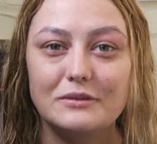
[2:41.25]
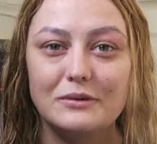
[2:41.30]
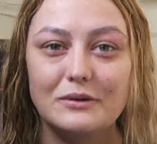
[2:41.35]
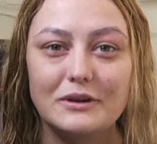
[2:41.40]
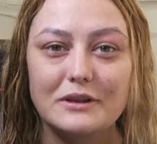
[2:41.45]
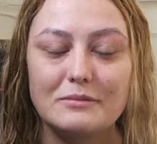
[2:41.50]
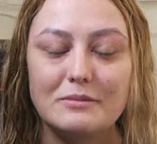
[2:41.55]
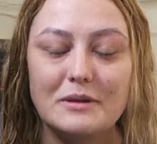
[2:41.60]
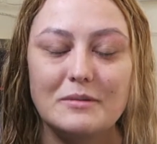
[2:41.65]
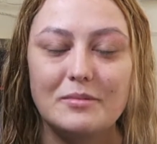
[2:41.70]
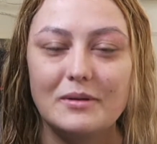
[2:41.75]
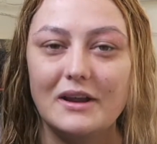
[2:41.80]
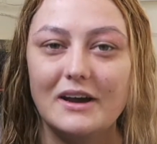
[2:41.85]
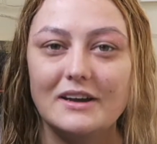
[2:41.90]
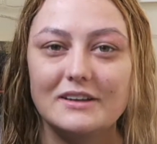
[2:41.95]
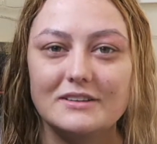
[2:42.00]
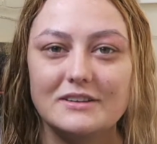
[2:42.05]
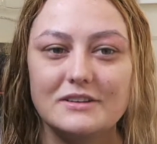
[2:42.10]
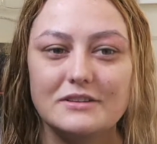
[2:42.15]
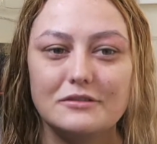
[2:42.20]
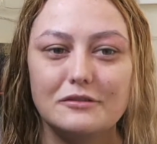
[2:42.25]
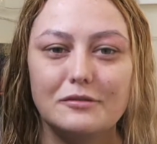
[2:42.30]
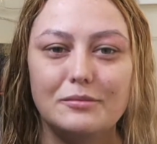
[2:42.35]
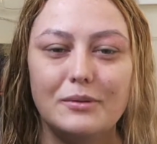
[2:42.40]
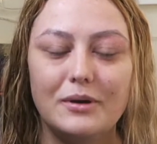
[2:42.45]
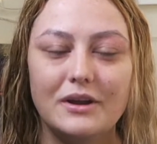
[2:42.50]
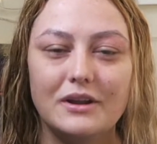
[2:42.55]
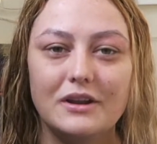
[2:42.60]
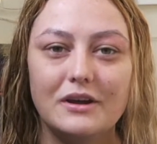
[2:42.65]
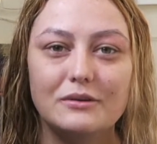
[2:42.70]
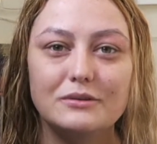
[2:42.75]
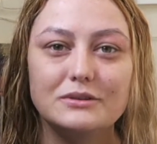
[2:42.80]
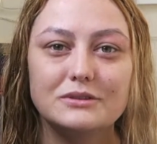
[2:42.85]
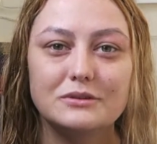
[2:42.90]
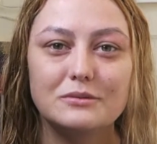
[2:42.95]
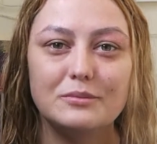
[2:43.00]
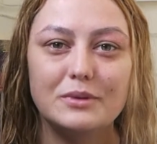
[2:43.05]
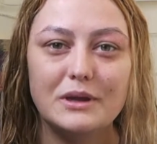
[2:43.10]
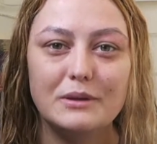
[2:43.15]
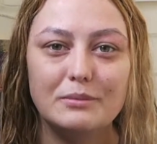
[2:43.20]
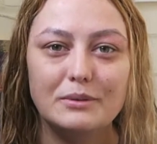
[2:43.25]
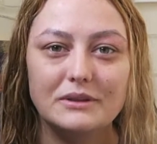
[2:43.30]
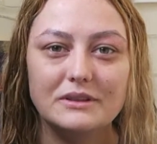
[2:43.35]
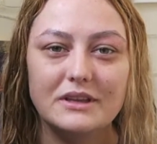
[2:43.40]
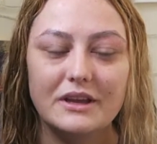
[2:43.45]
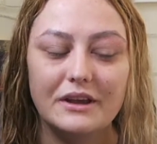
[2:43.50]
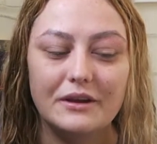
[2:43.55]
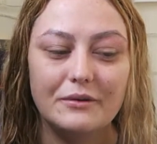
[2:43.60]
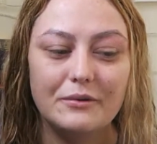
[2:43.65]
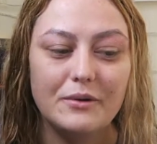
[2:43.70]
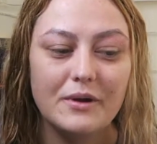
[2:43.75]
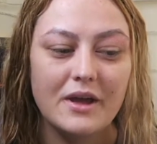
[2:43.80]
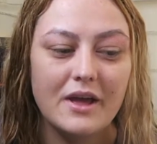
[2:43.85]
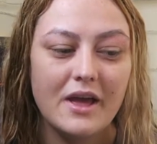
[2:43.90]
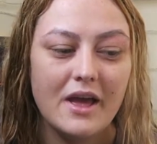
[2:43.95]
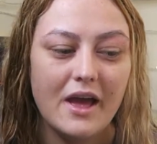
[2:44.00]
towards people asking stuff, but I know some people do.